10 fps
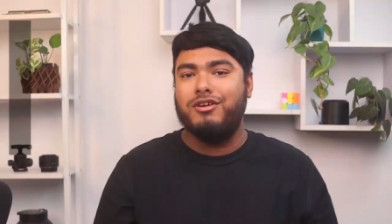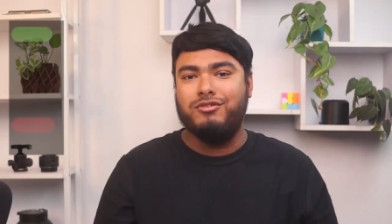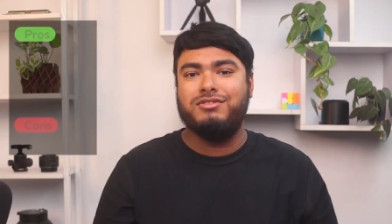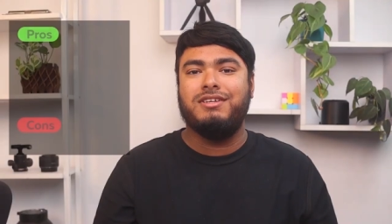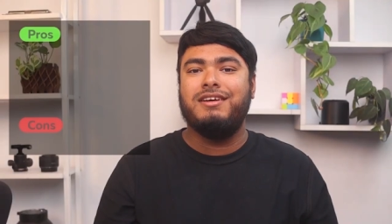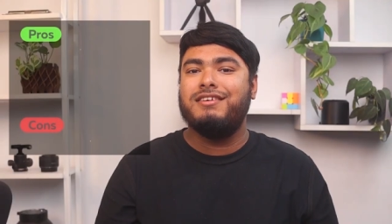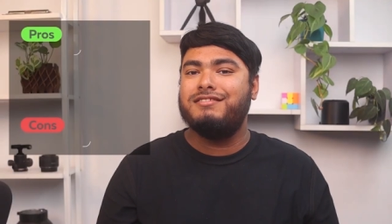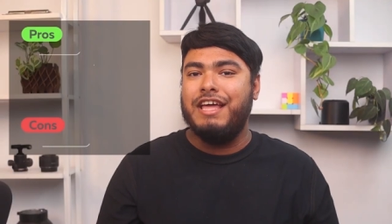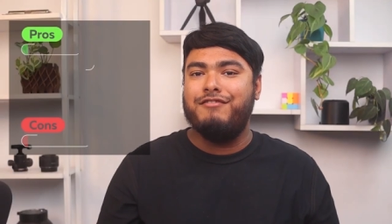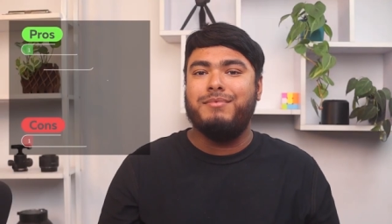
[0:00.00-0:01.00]
Pros
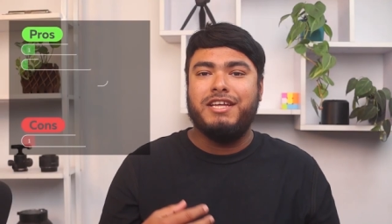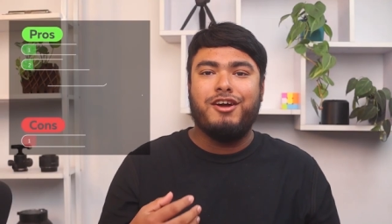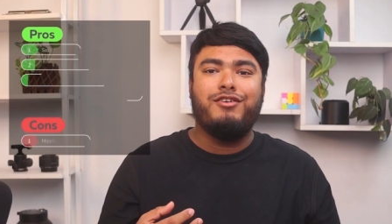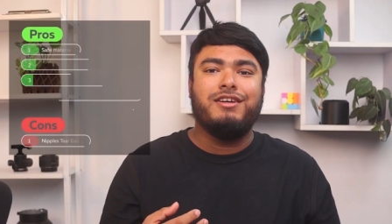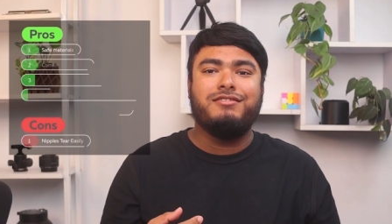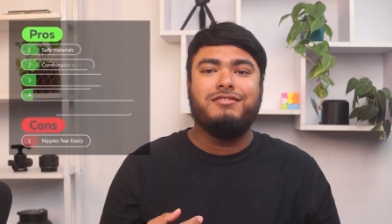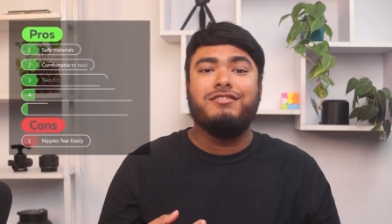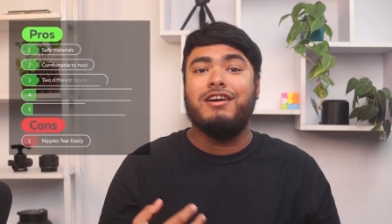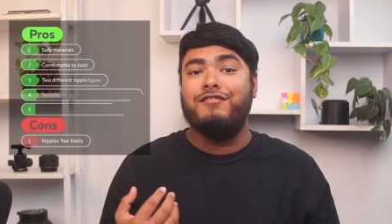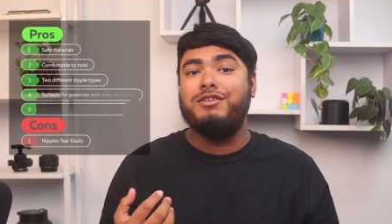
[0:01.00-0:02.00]
Safe
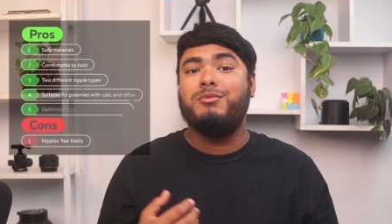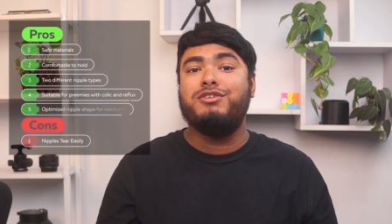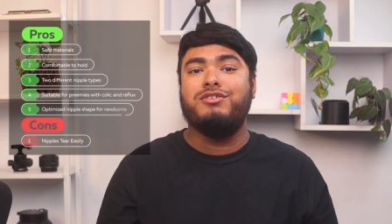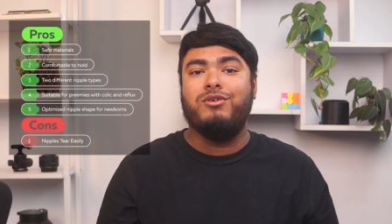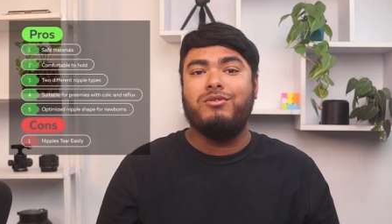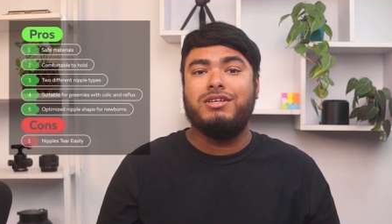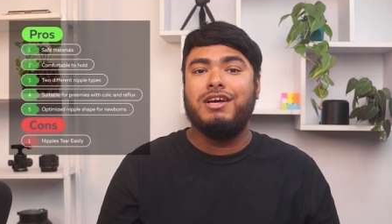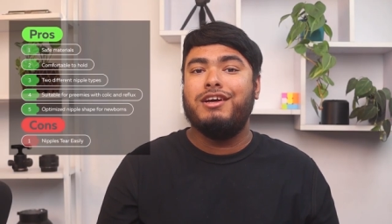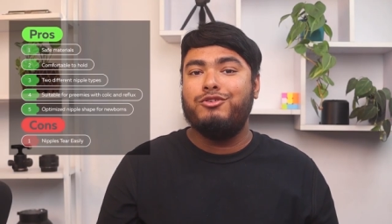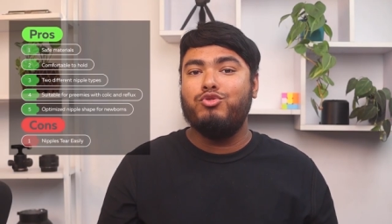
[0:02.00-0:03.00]
materials, comfortable to
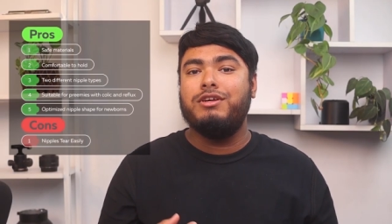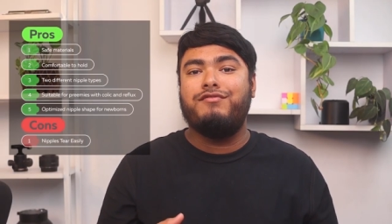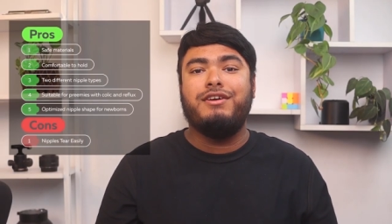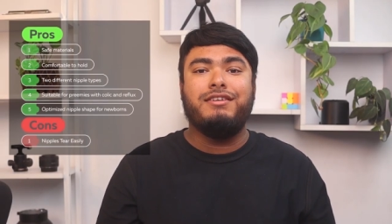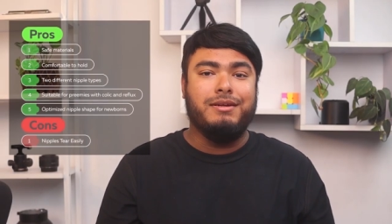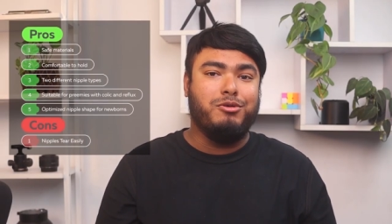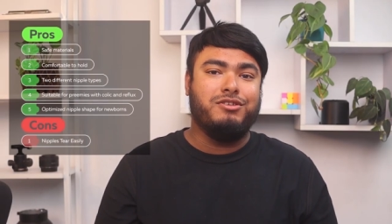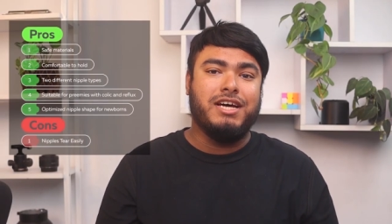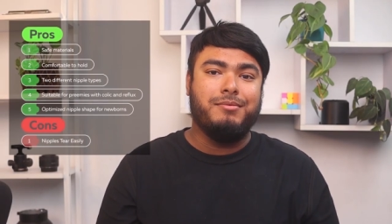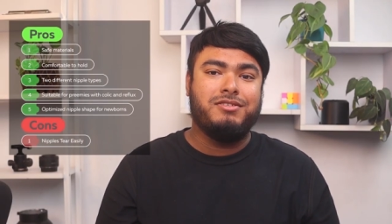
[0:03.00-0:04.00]
hold, two different
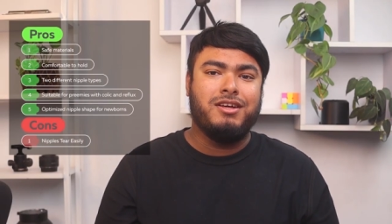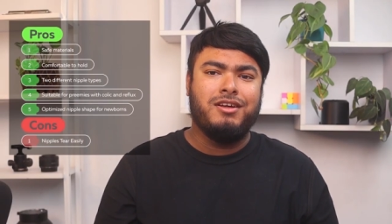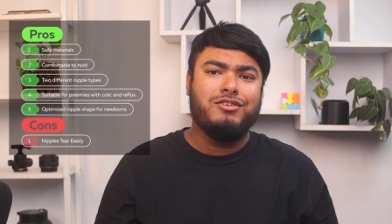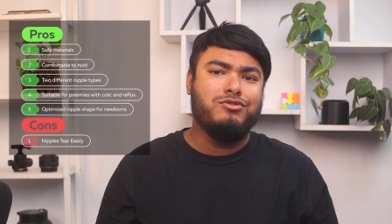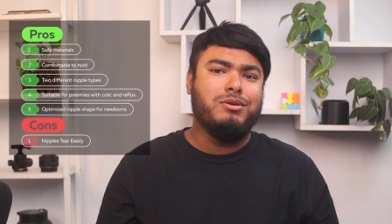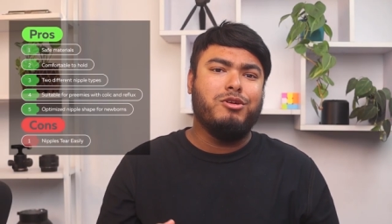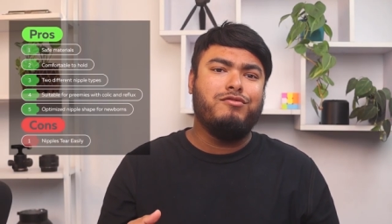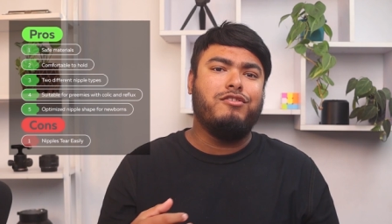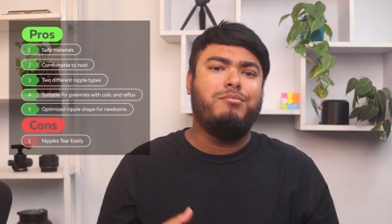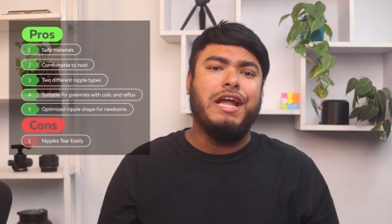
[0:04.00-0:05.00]
nipple types,
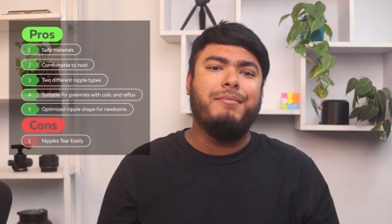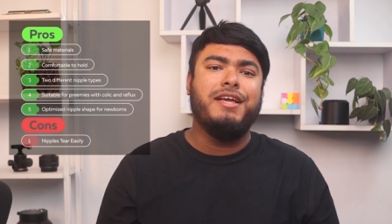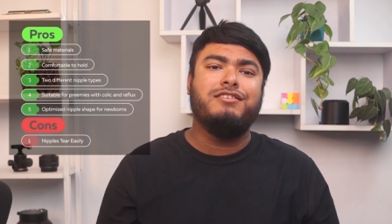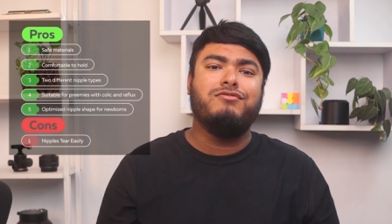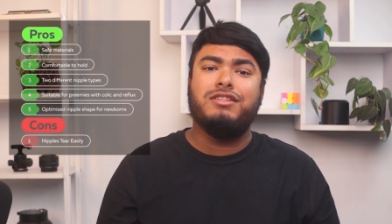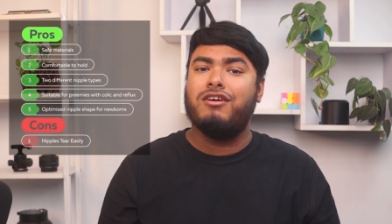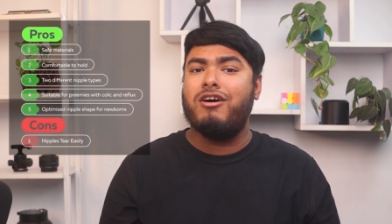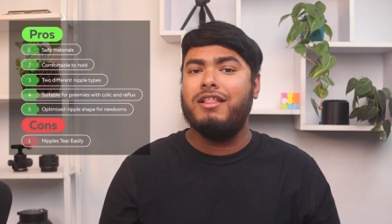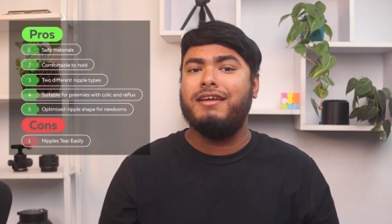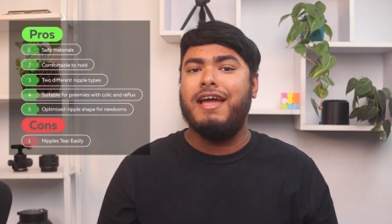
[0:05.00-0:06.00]
suitable for preemies with
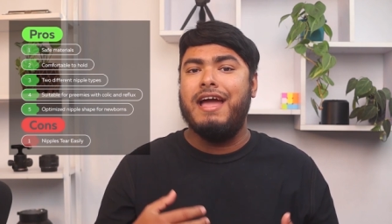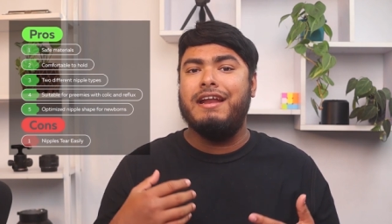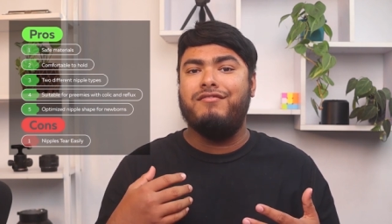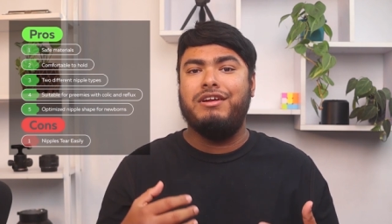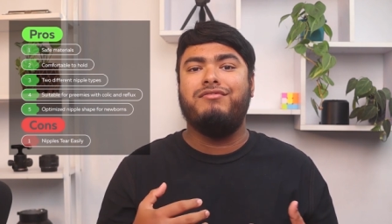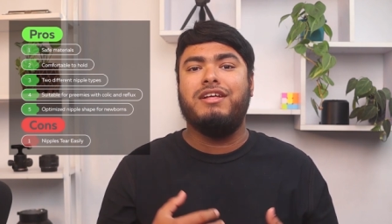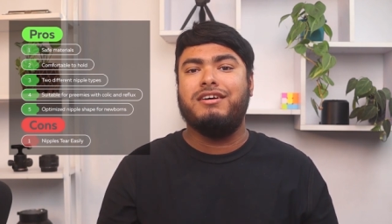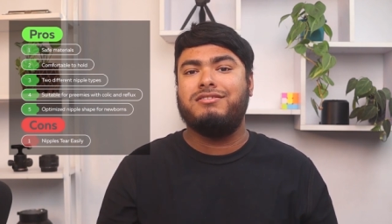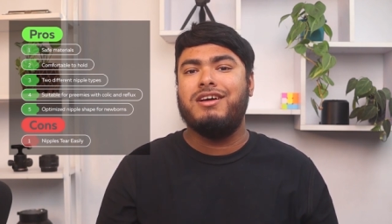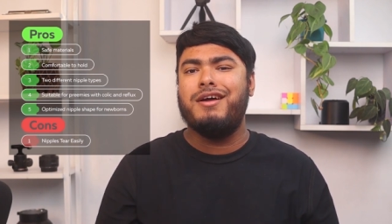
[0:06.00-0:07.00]
colic and
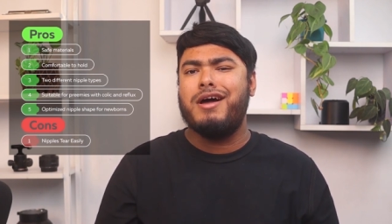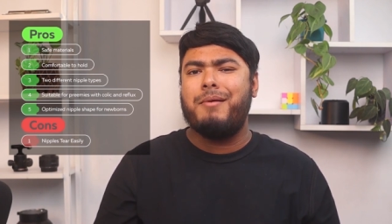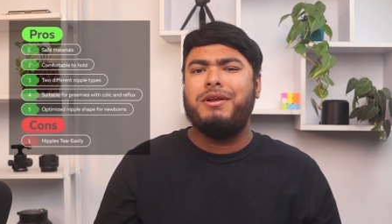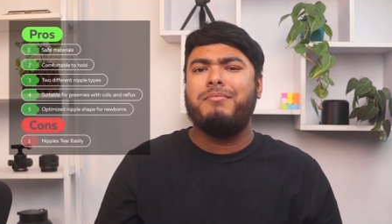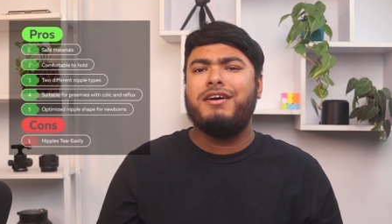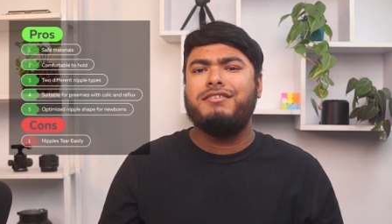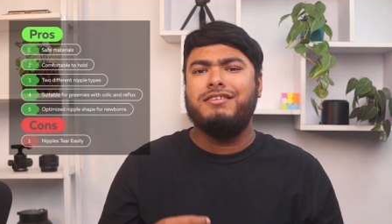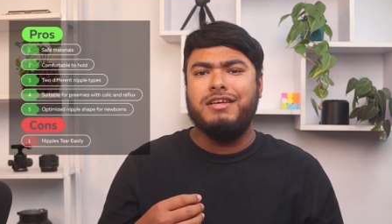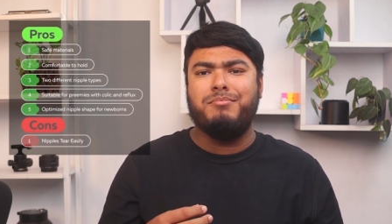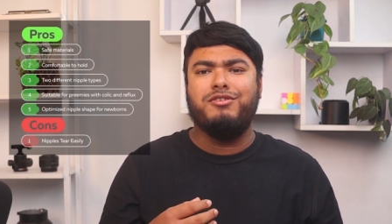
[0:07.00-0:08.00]
reflux,
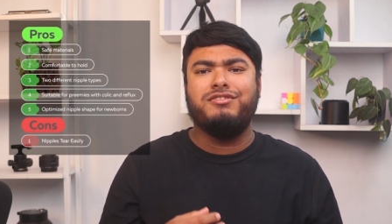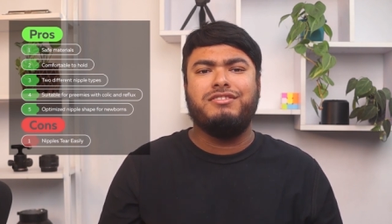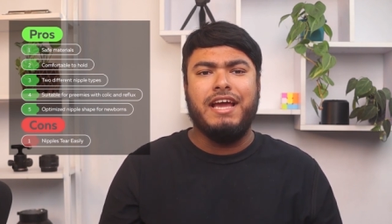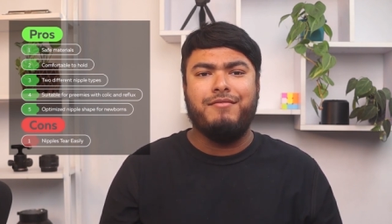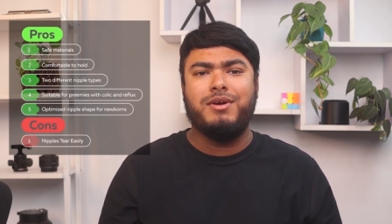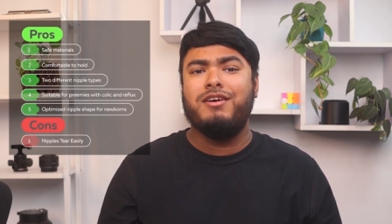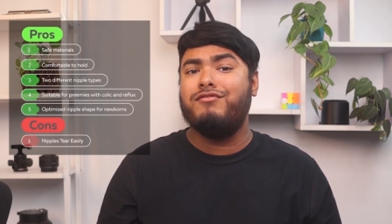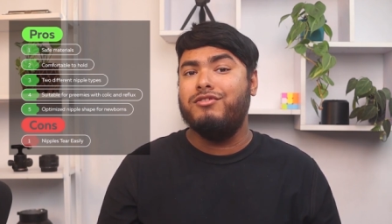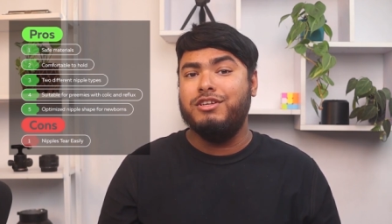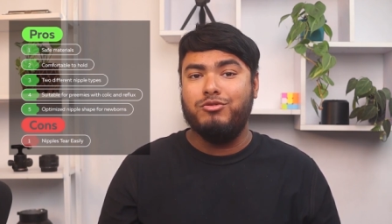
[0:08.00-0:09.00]
optimized nipple shape
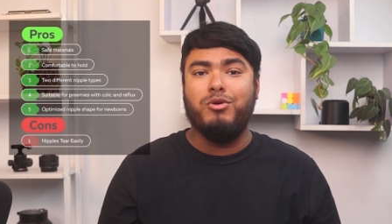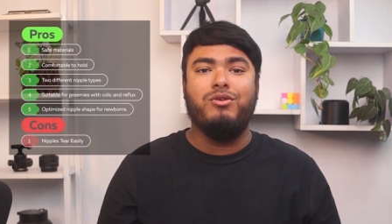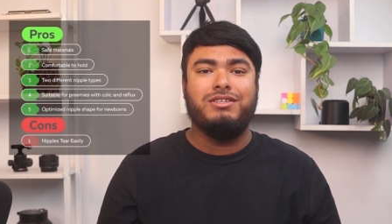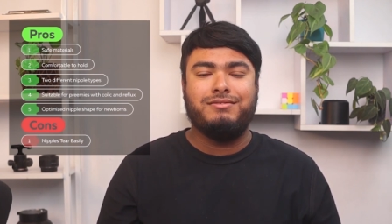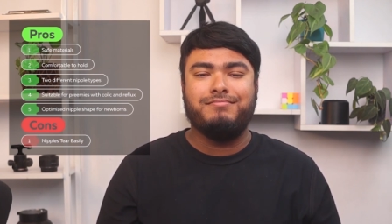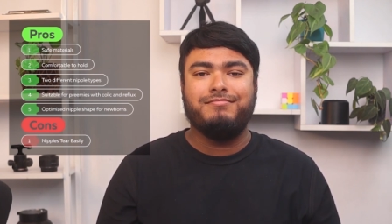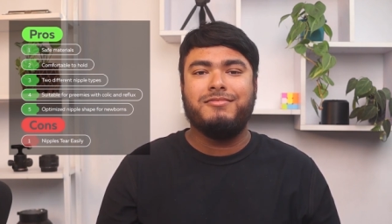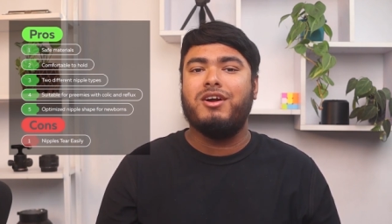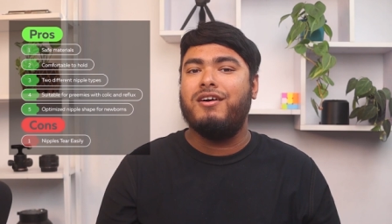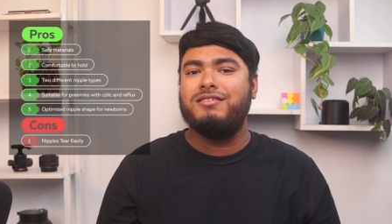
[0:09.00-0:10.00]
for newborns.
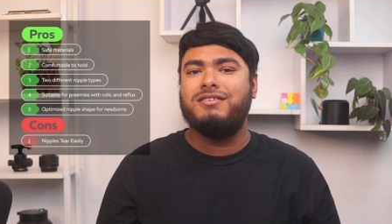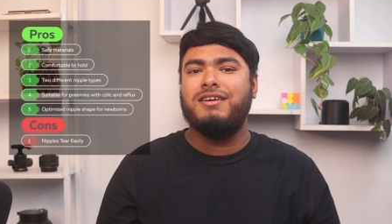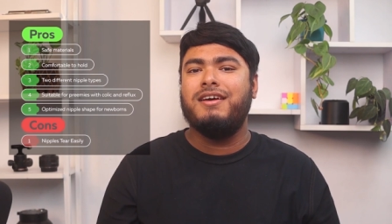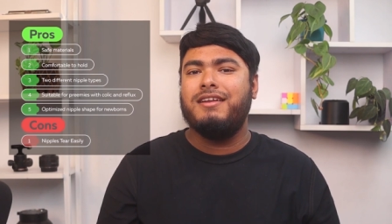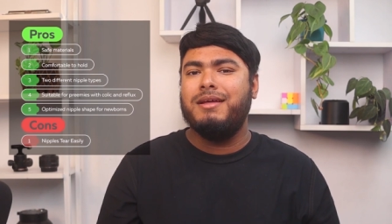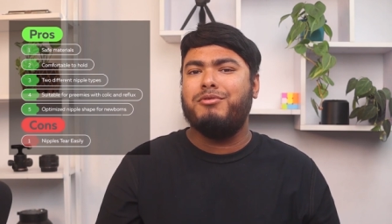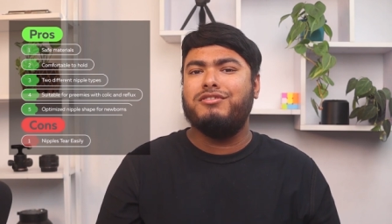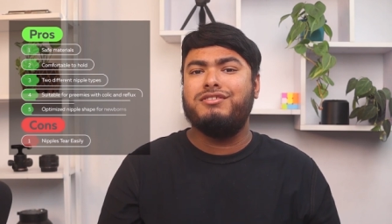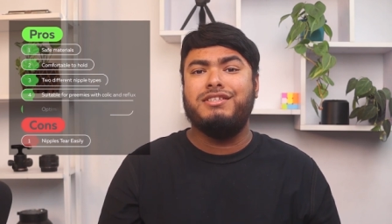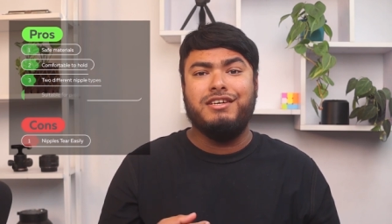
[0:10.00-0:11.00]
Cons
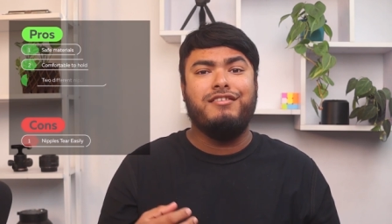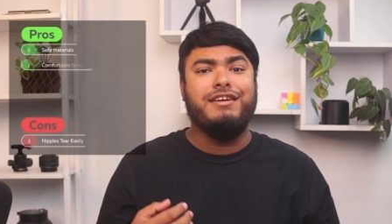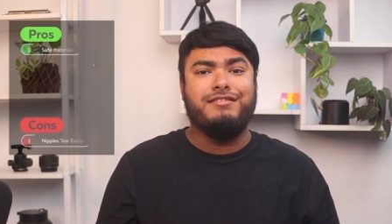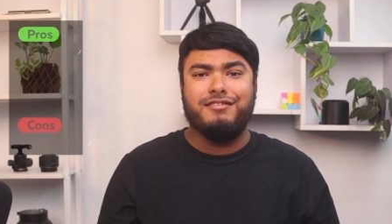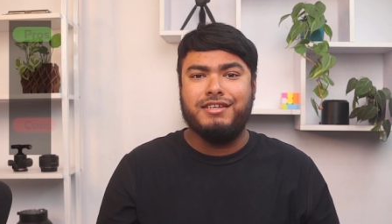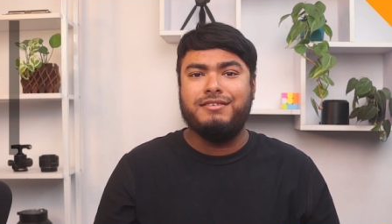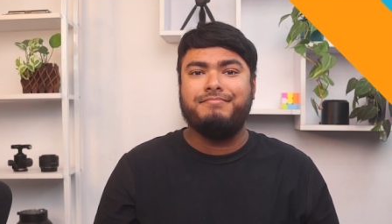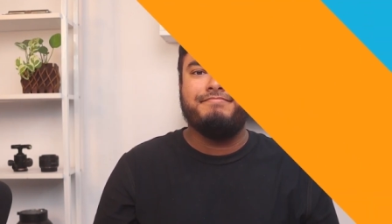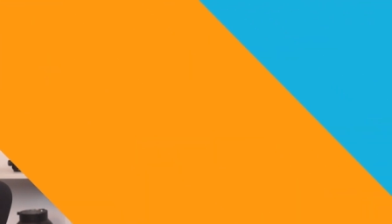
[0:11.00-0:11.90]
nipples tear easily.